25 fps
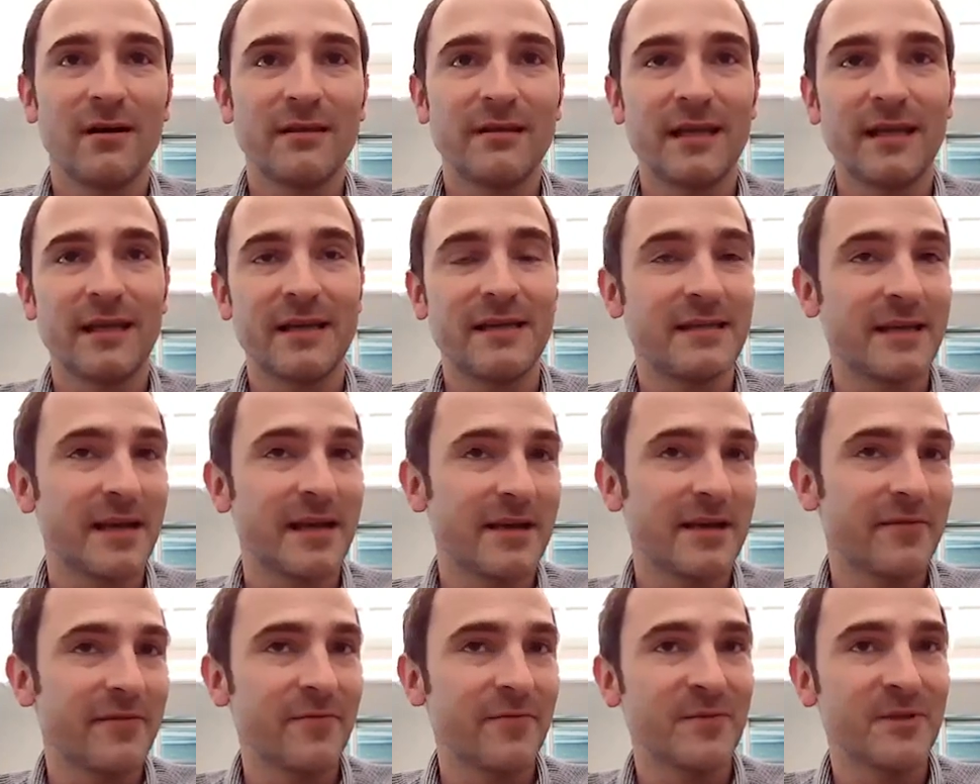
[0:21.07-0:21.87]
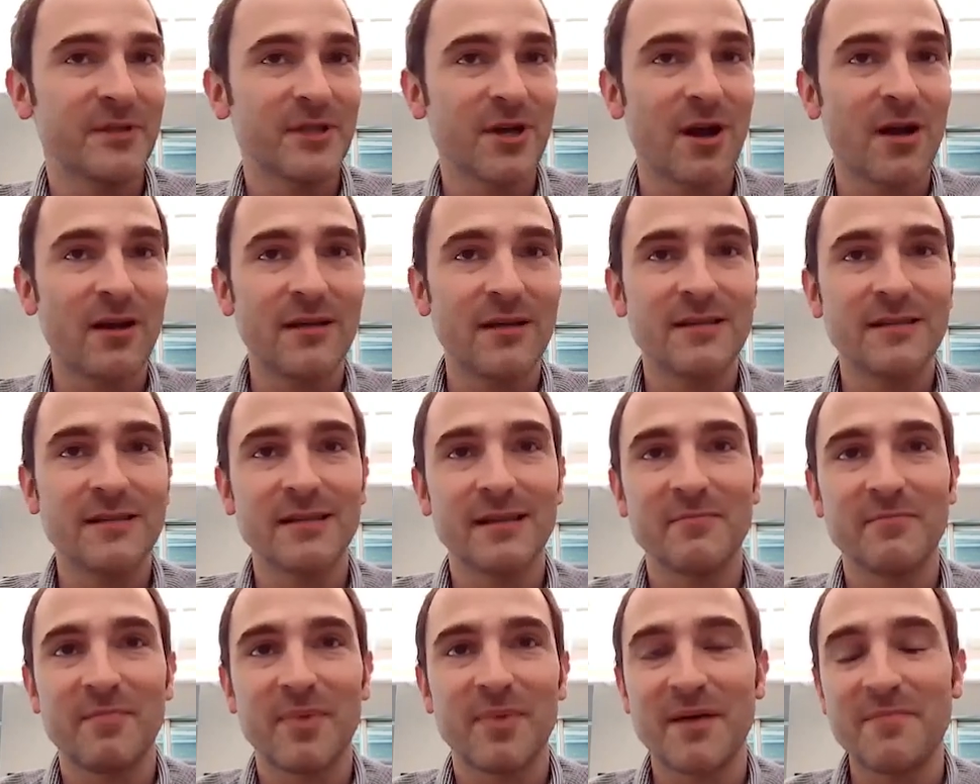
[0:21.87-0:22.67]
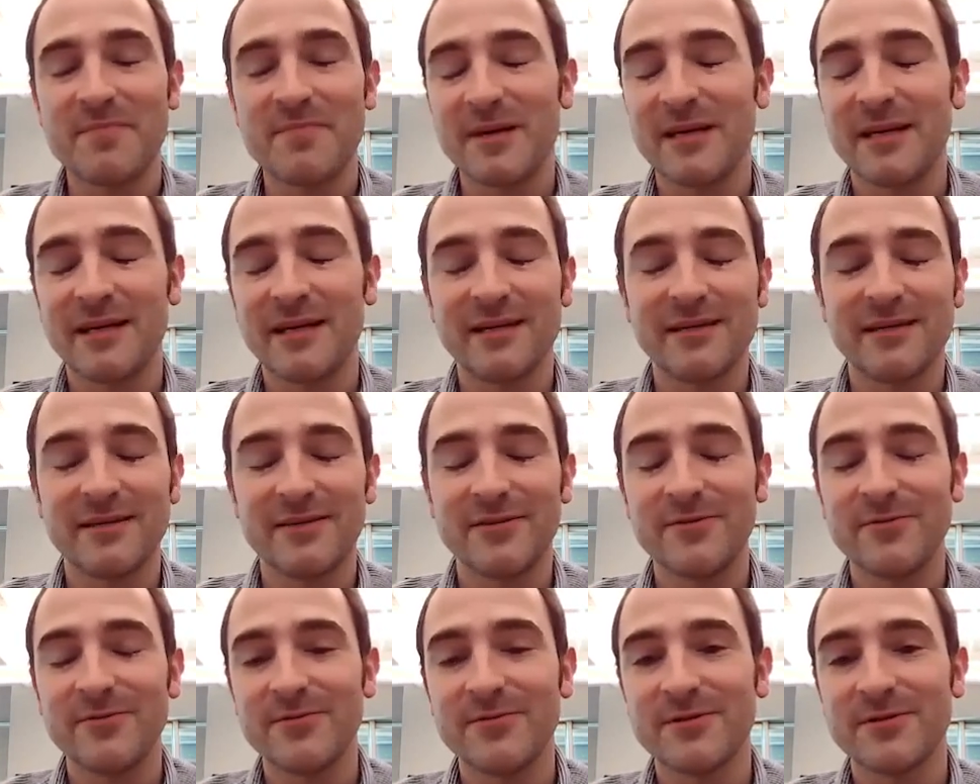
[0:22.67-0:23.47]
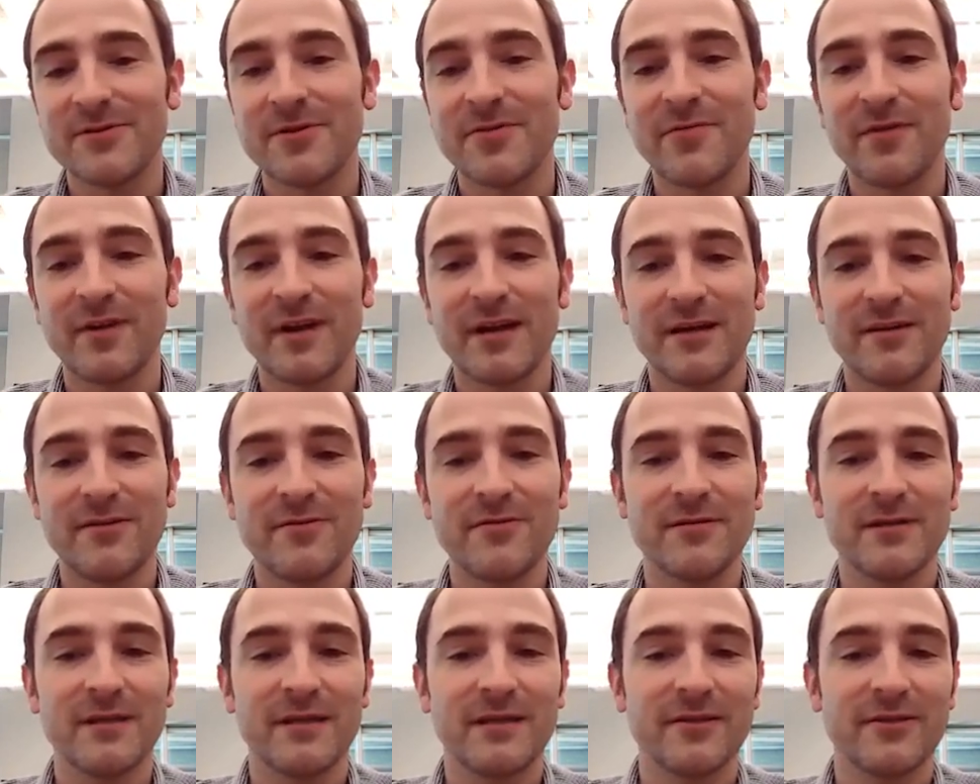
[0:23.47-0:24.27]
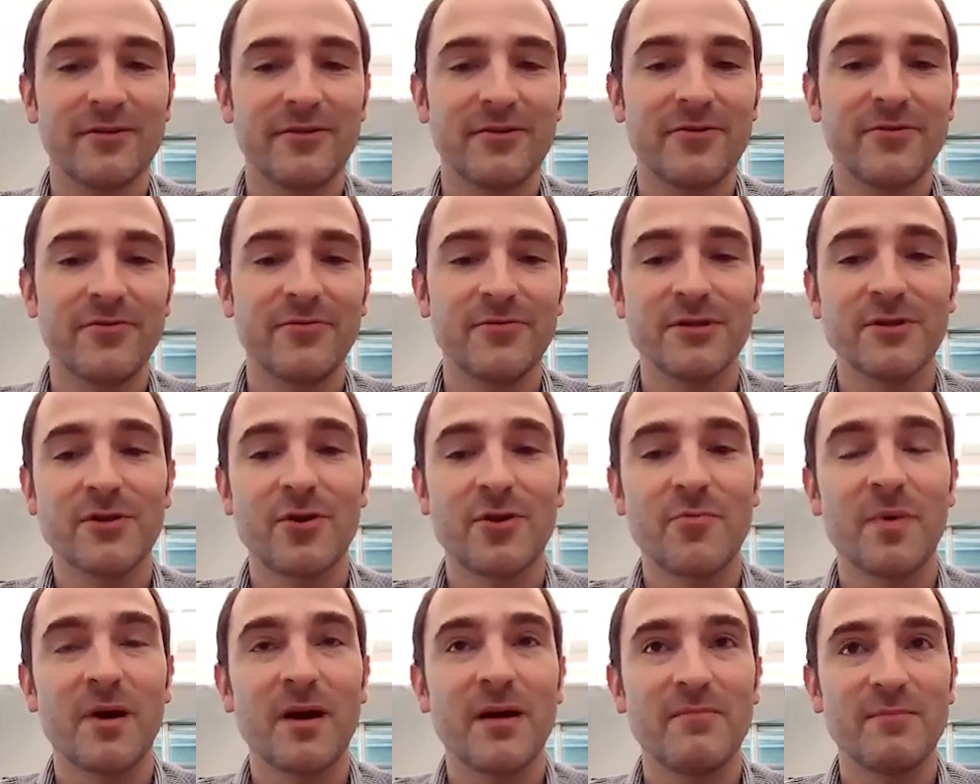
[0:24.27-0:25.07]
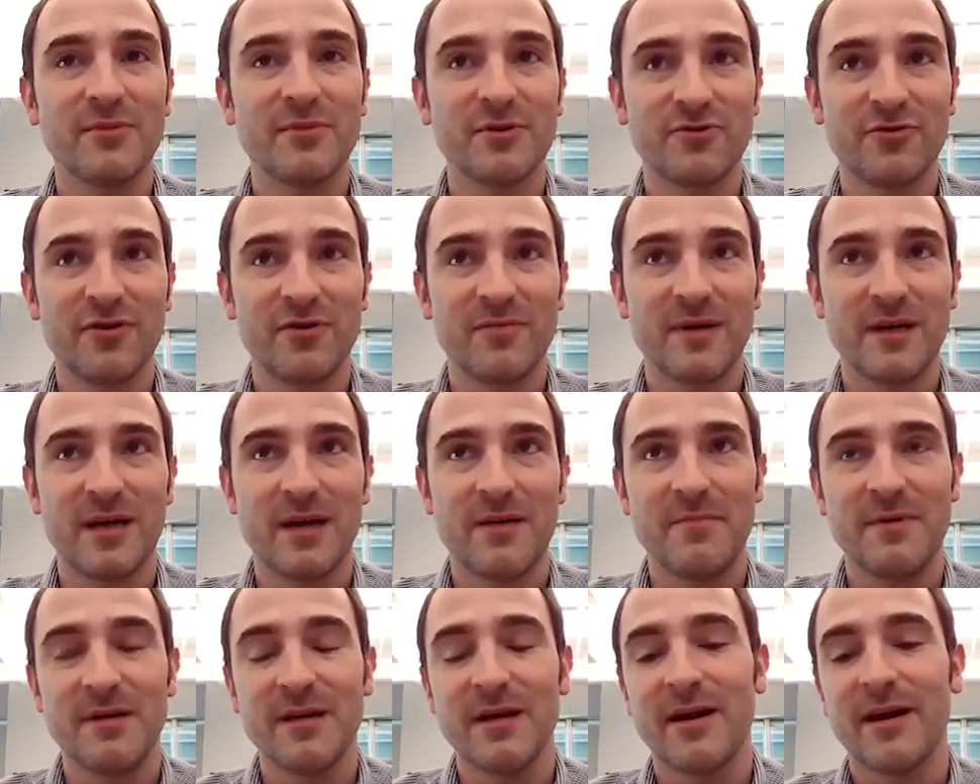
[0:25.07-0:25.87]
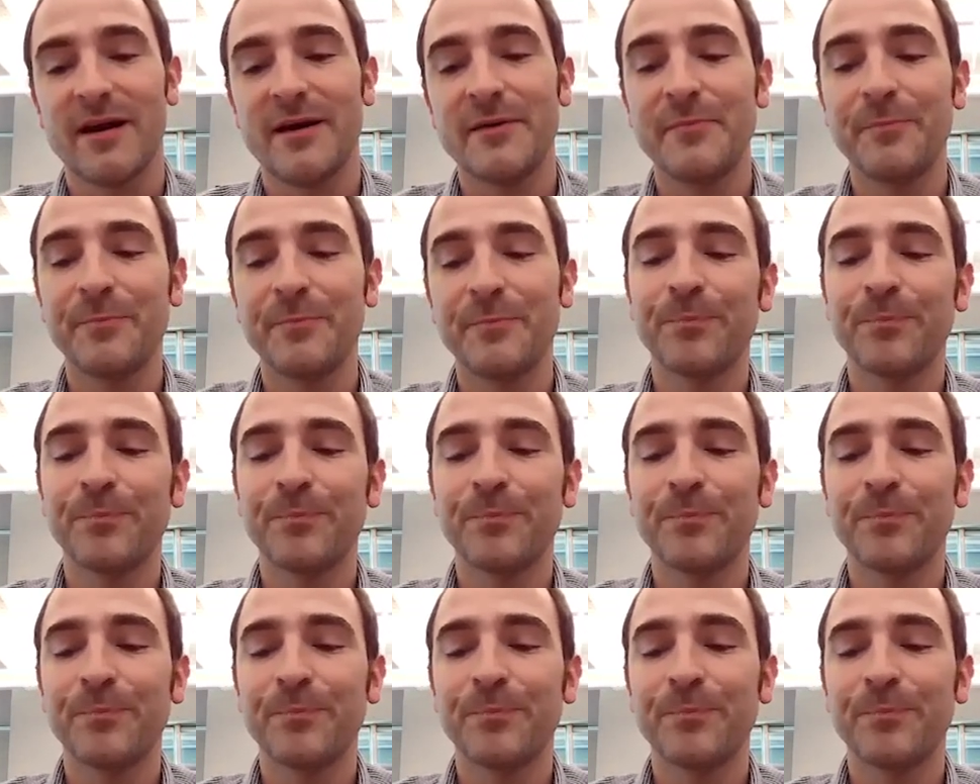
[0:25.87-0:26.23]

taking data from Solace and piping it into Snowflake using their new Snowpipe Streaming API.